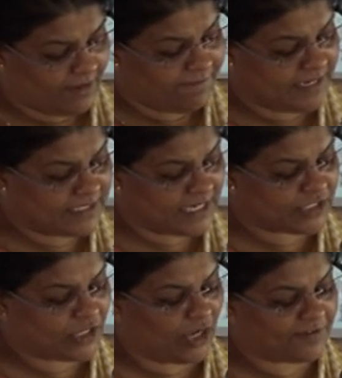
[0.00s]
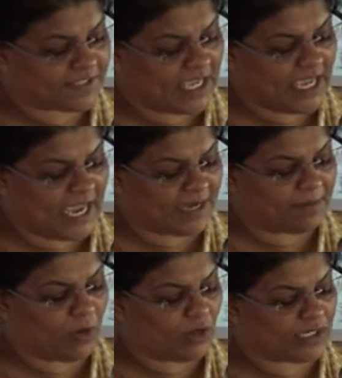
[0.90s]
Viktor Shklovsky and
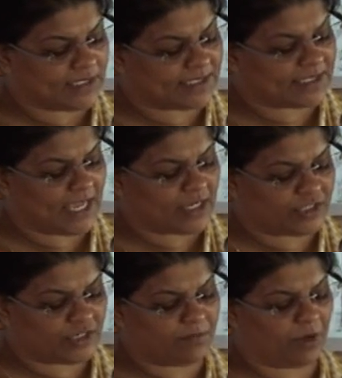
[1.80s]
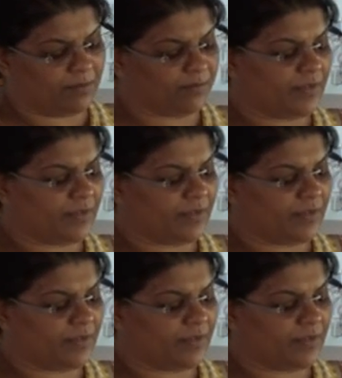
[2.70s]
Boris Eichenbaum.